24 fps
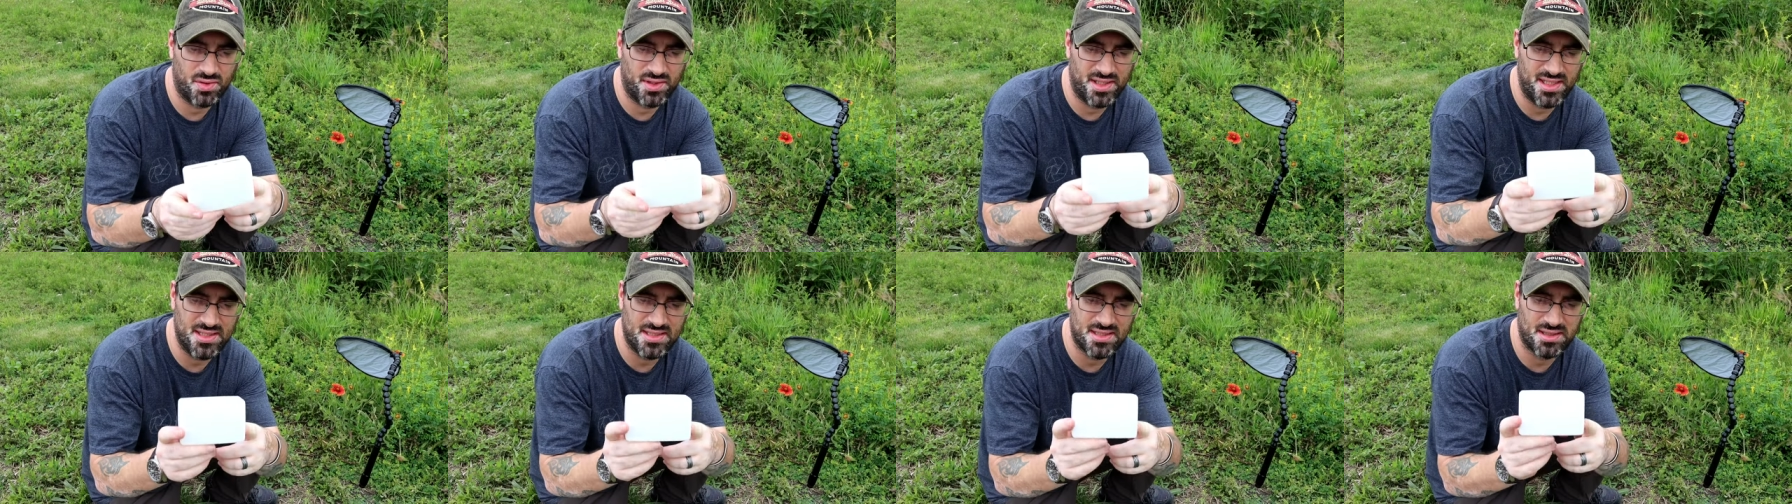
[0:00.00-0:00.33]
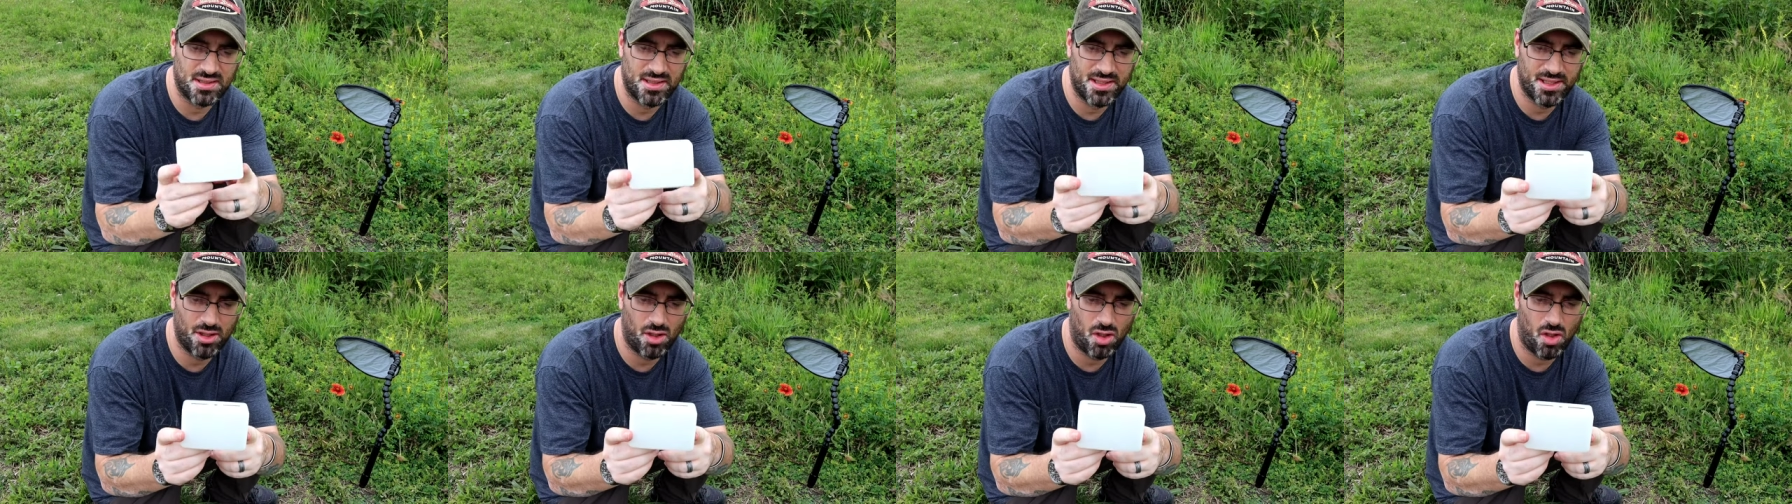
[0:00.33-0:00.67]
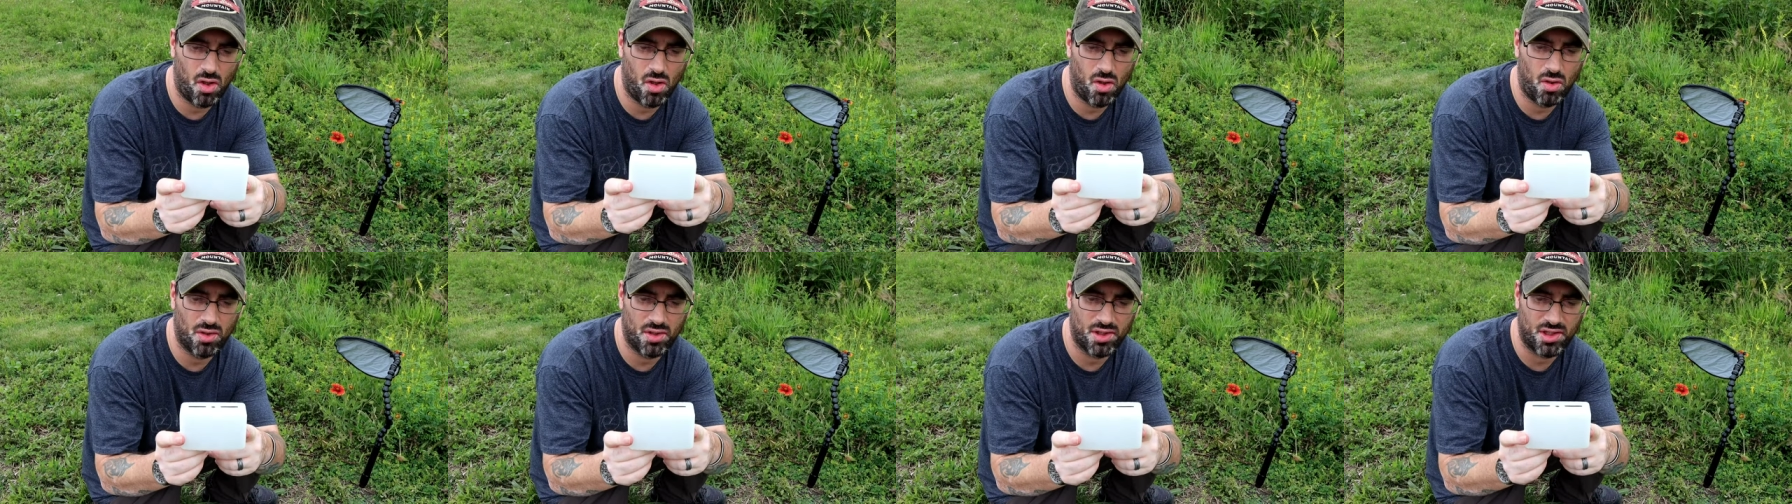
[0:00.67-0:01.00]
these
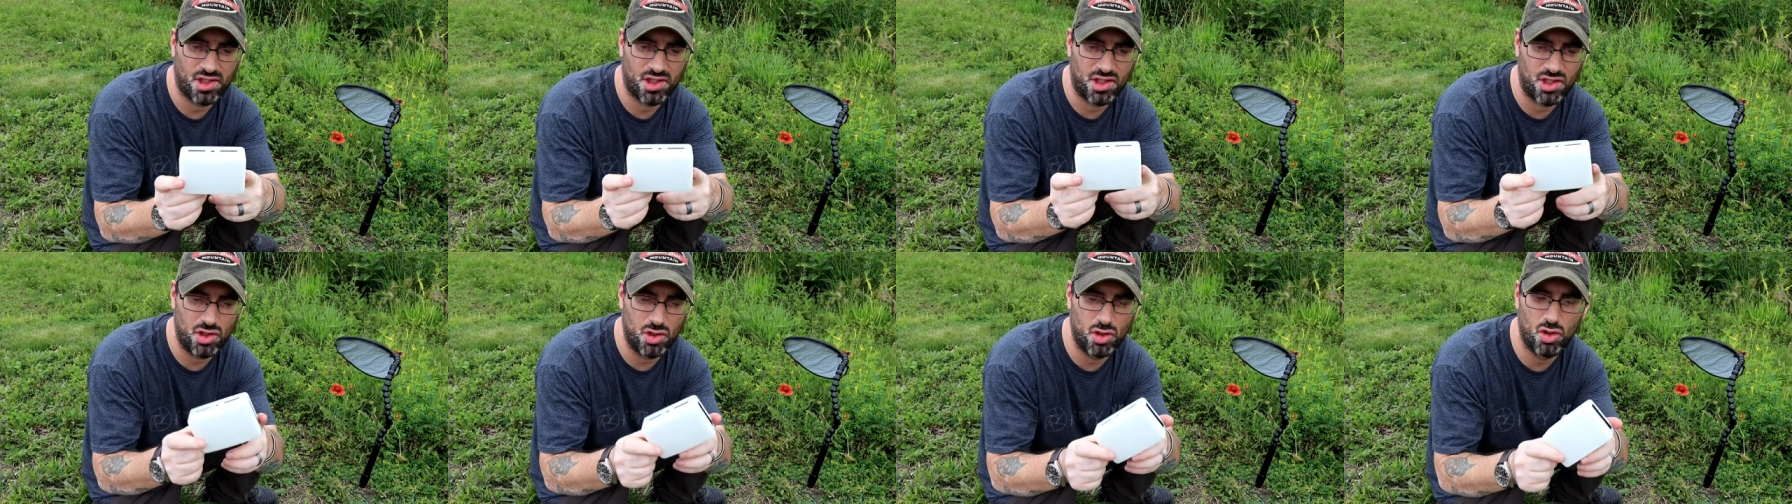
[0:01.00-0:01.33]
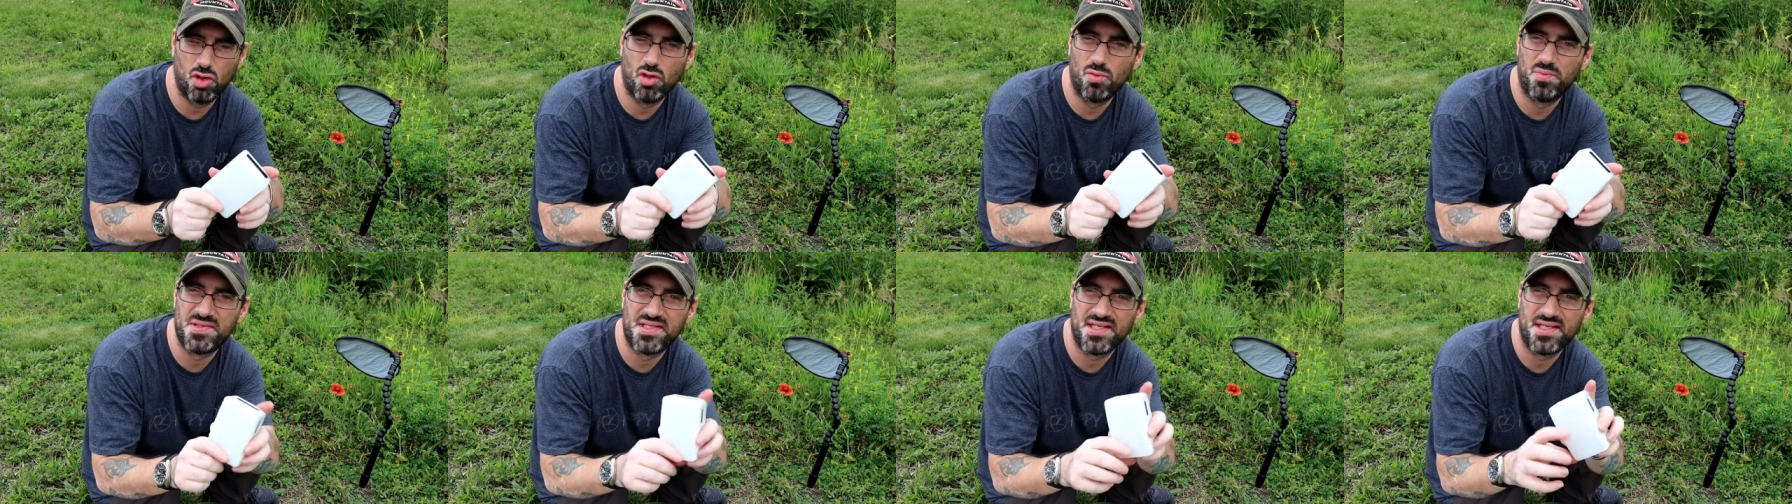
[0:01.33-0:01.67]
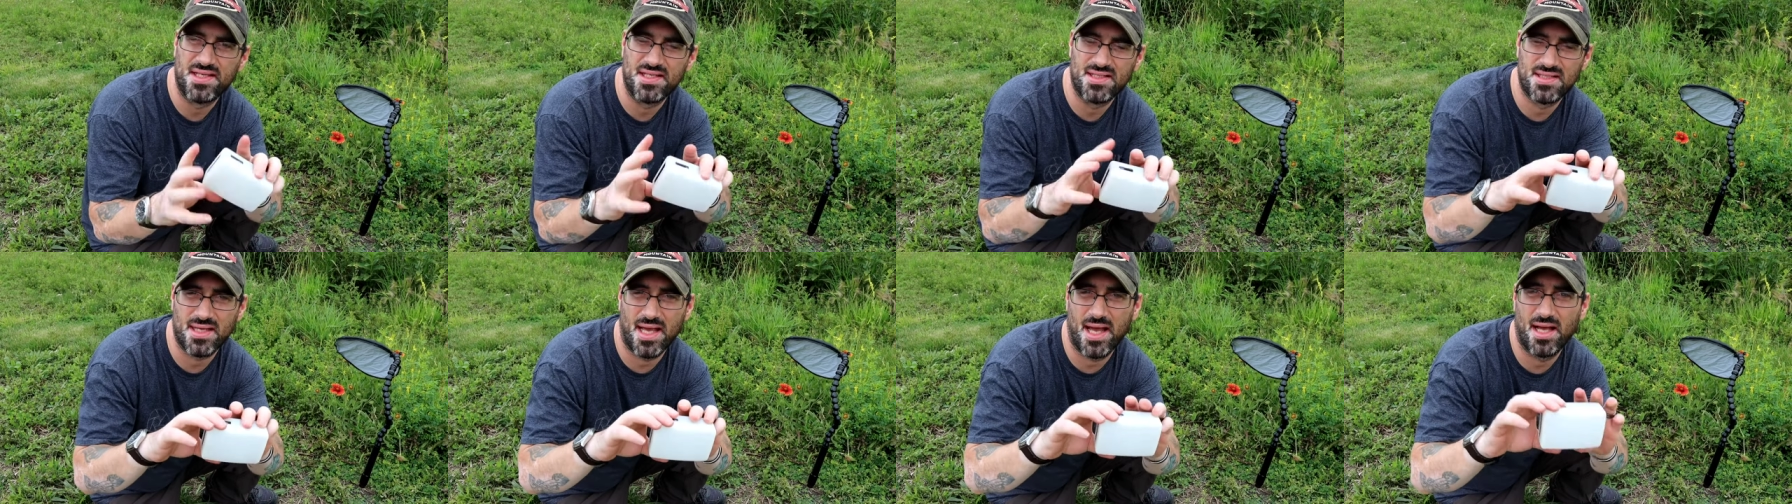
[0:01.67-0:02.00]
little cubes,
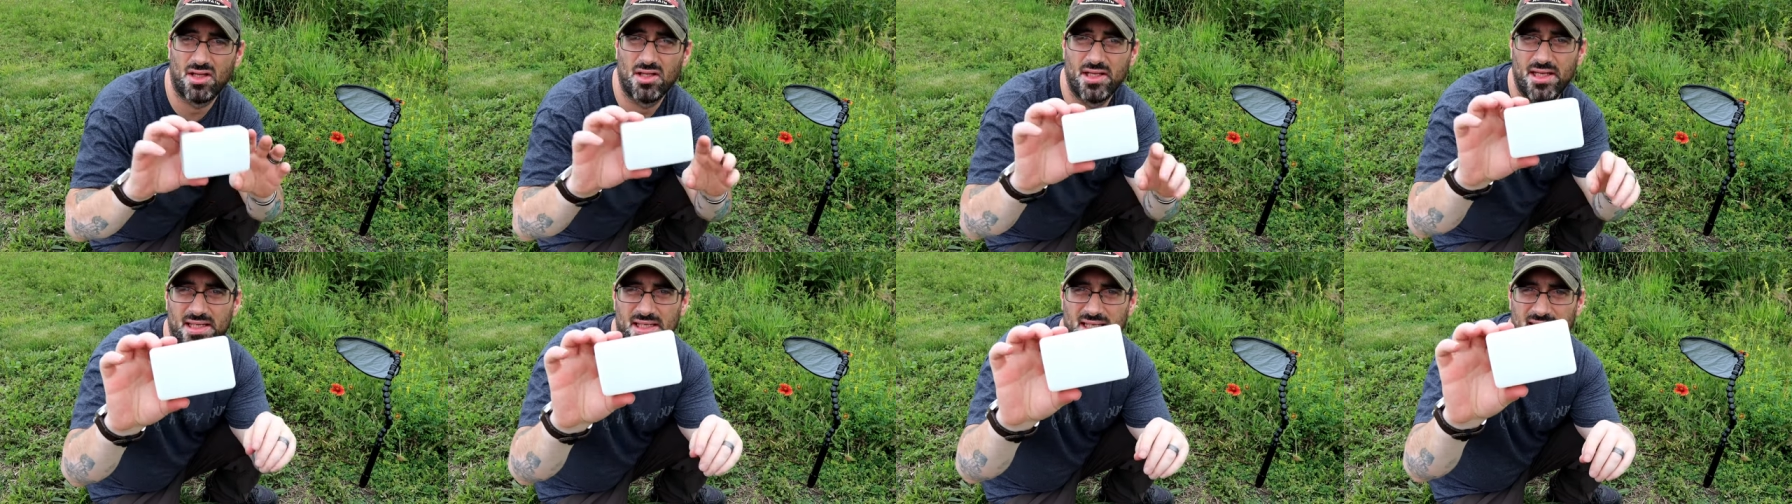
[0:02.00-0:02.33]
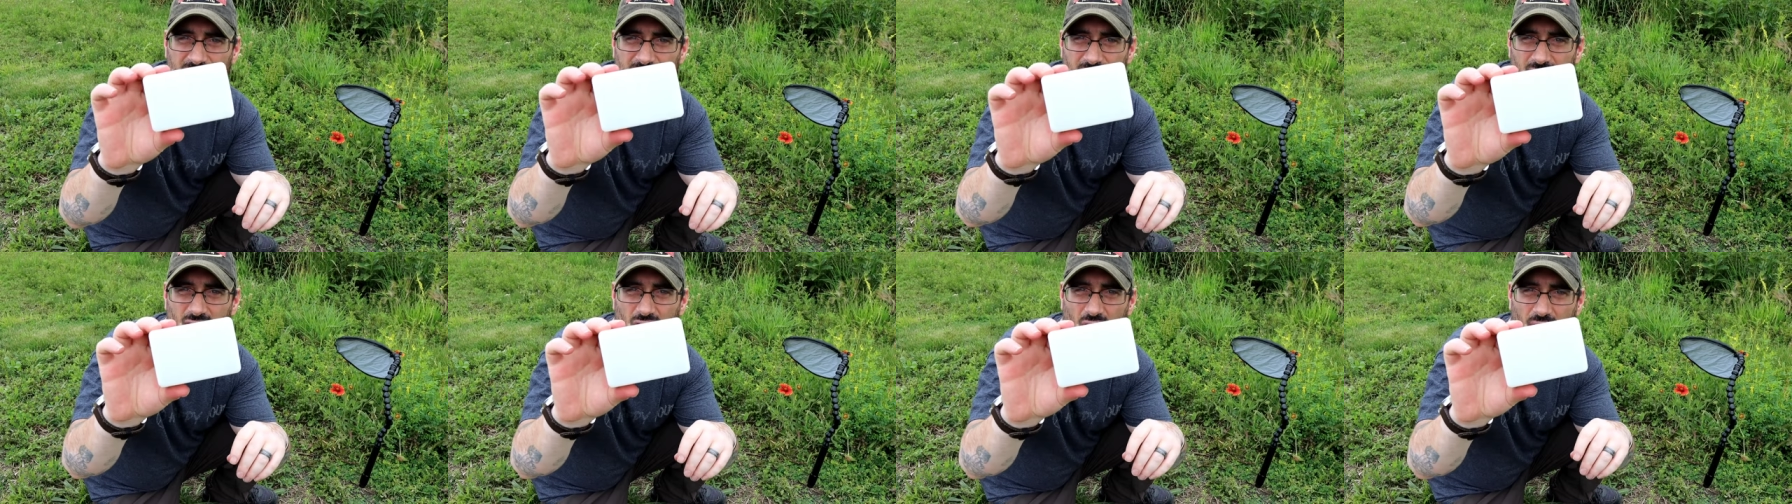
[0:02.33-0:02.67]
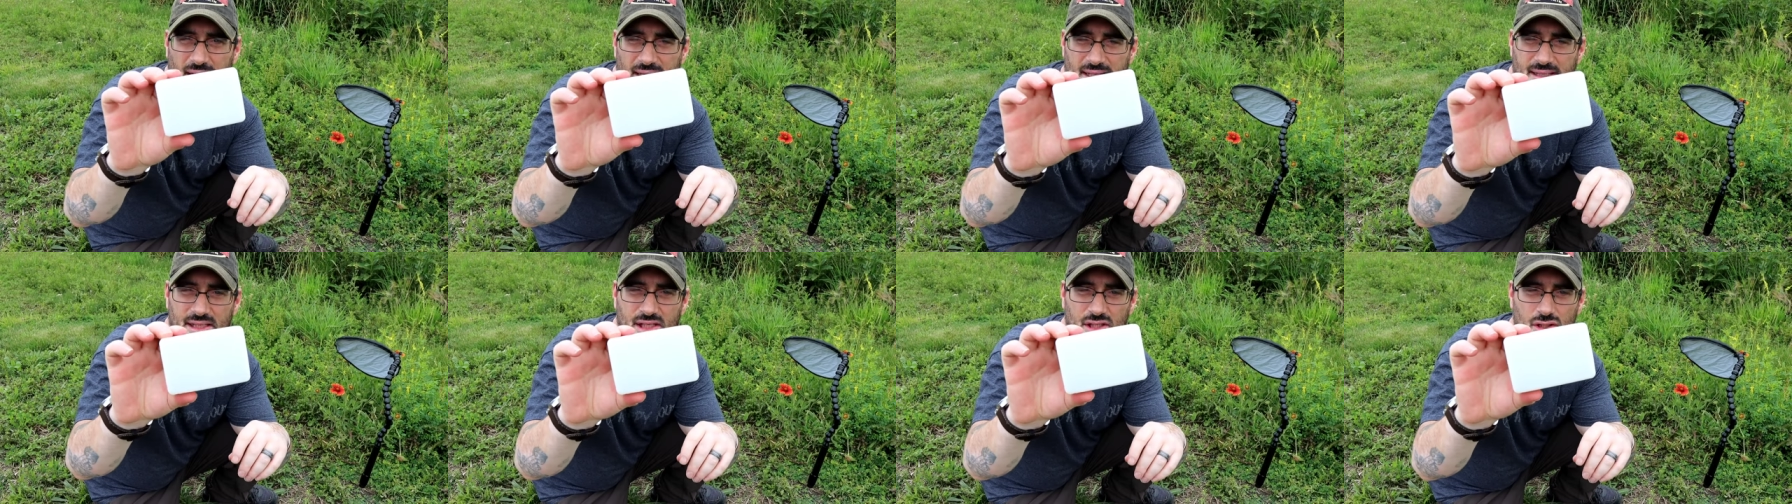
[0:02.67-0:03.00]
these LED
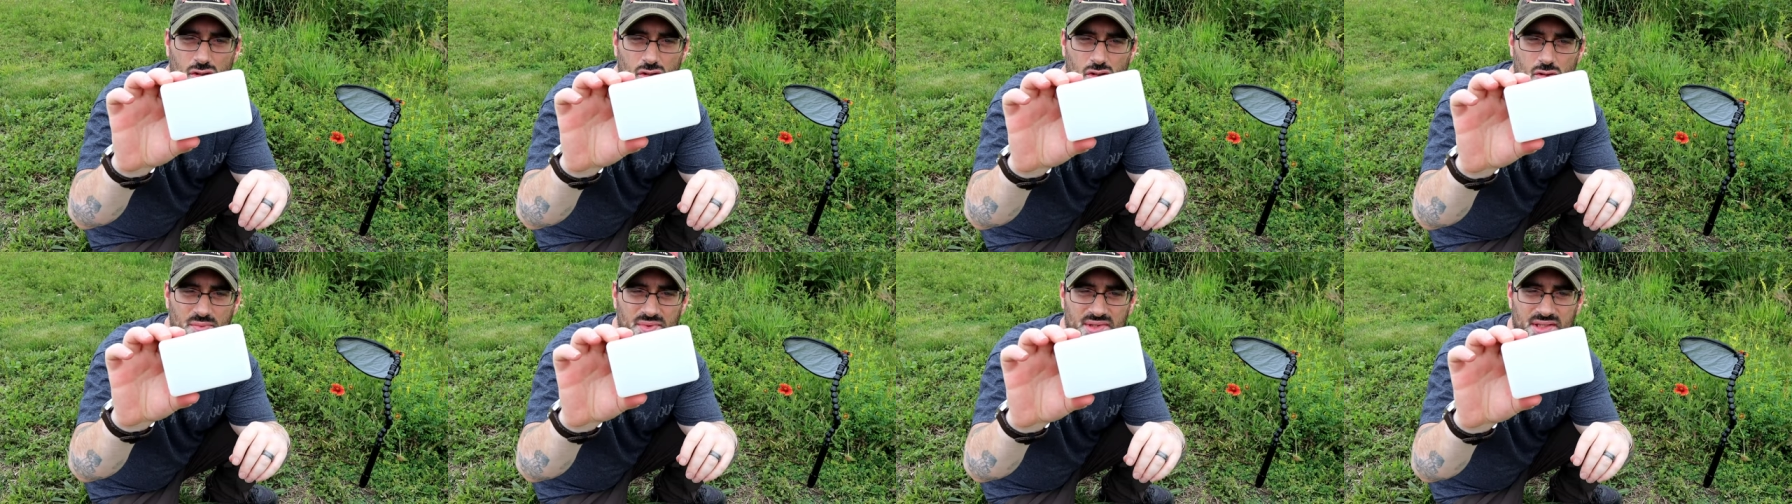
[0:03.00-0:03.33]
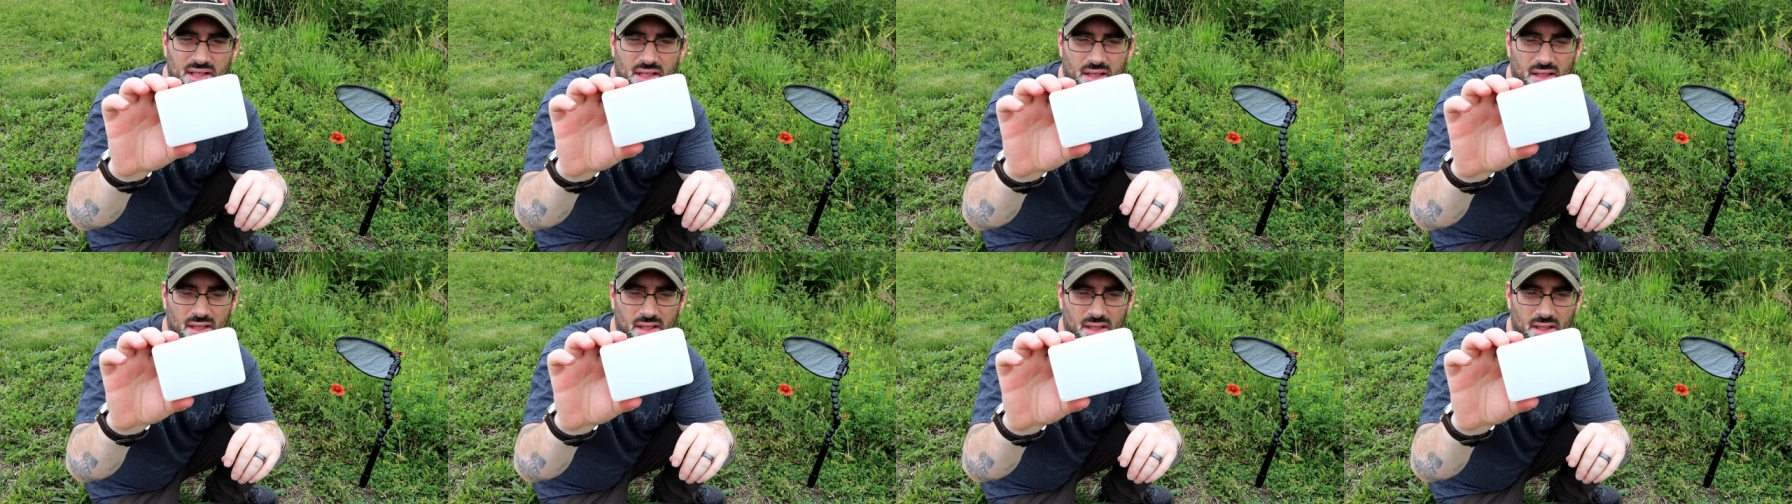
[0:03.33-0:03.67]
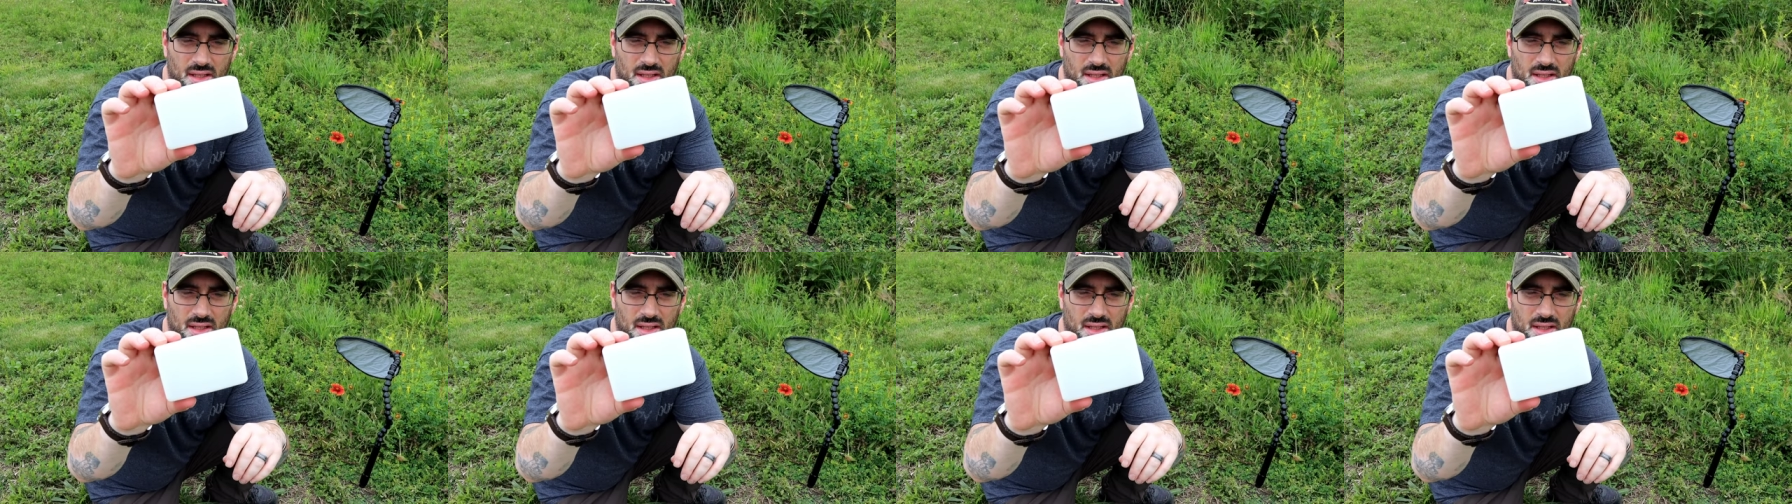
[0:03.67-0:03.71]
light cubes.